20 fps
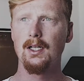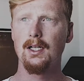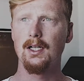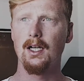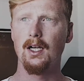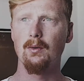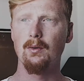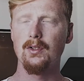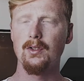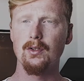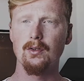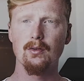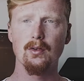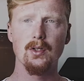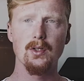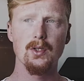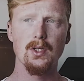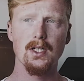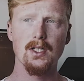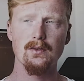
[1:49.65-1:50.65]
We do crew
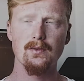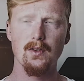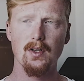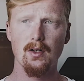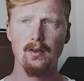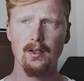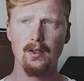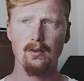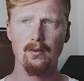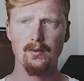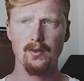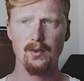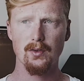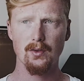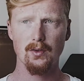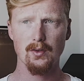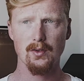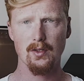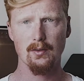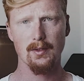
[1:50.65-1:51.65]
transferring
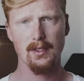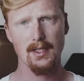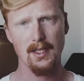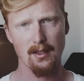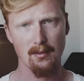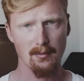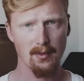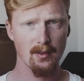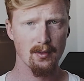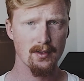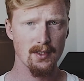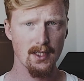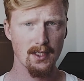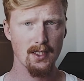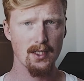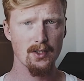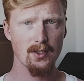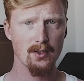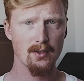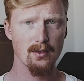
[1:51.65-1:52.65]
offshore, so we take
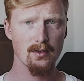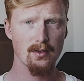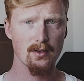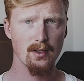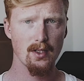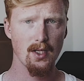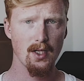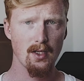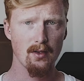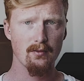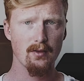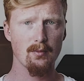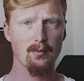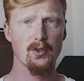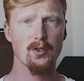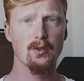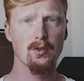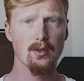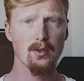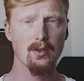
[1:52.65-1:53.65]
technicians from
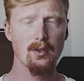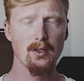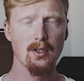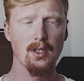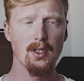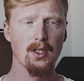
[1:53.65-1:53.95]
shore